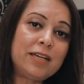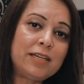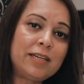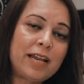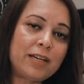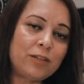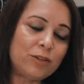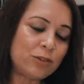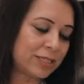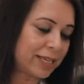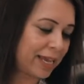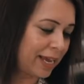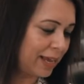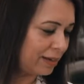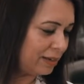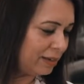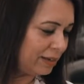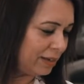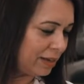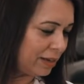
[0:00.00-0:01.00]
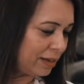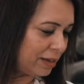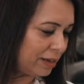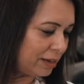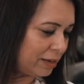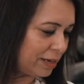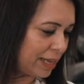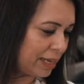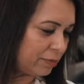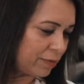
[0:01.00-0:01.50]
irritate your skin
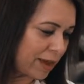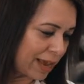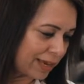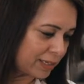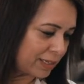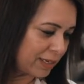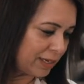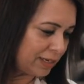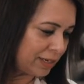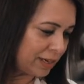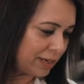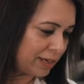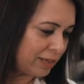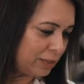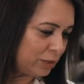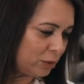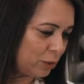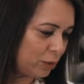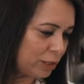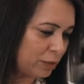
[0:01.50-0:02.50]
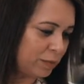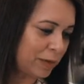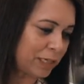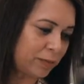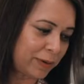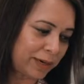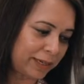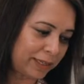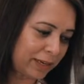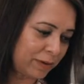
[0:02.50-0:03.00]
like waxing does, so it's
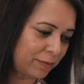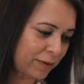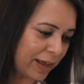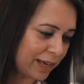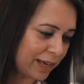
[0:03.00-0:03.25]
much better than